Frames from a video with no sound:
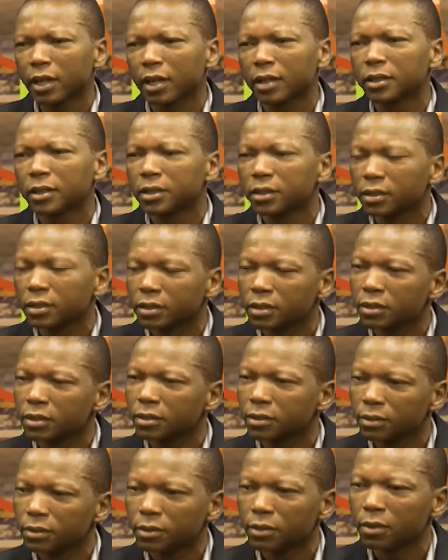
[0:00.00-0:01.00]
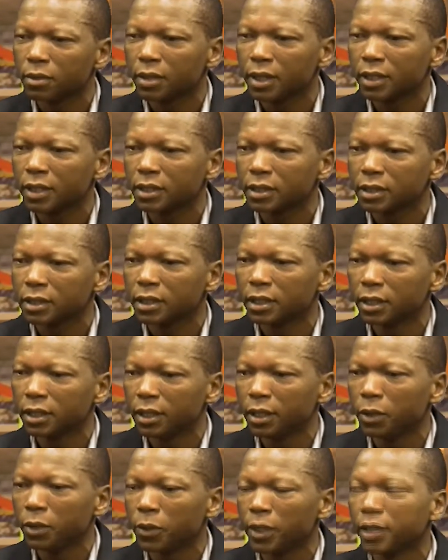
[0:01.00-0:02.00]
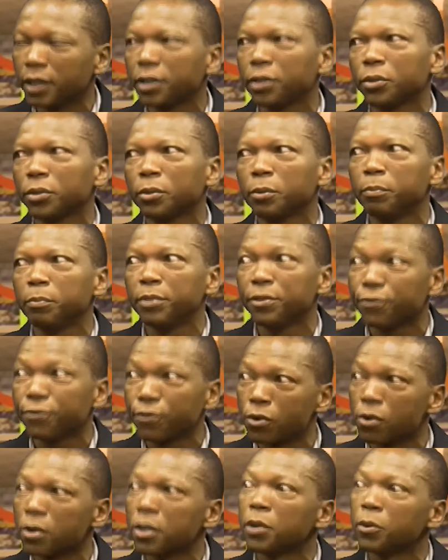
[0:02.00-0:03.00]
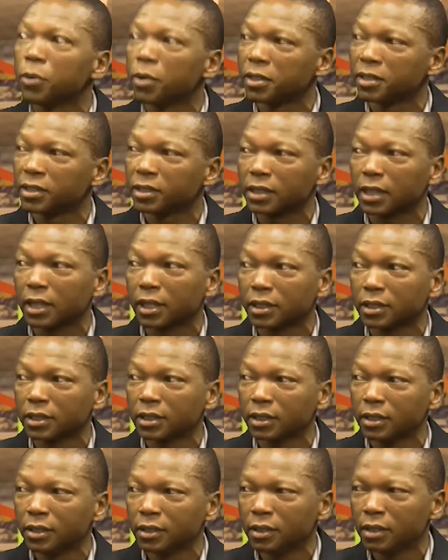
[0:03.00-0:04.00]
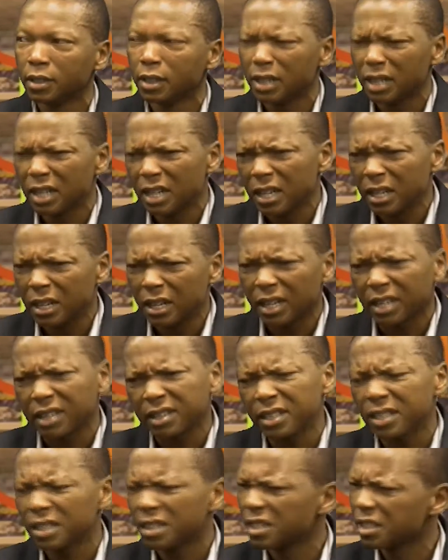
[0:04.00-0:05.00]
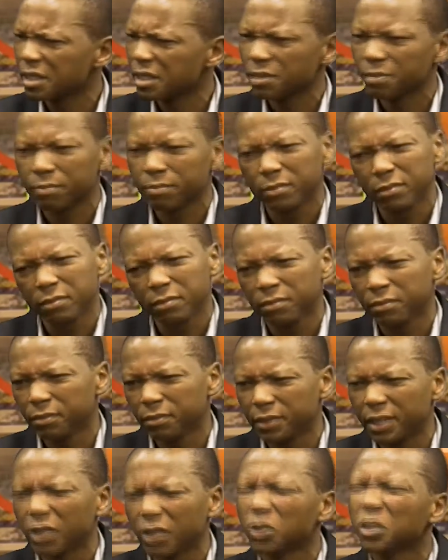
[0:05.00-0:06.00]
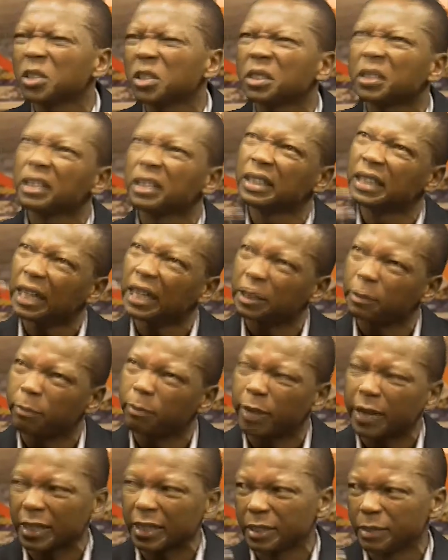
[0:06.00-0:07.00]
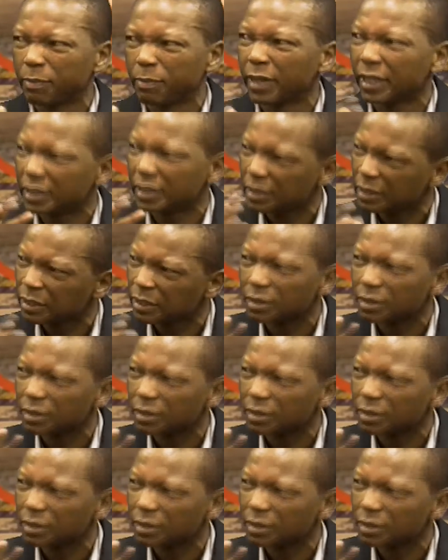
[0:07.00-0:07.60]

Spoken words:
at what he went through before he was sacked. I think they're not that bad, but...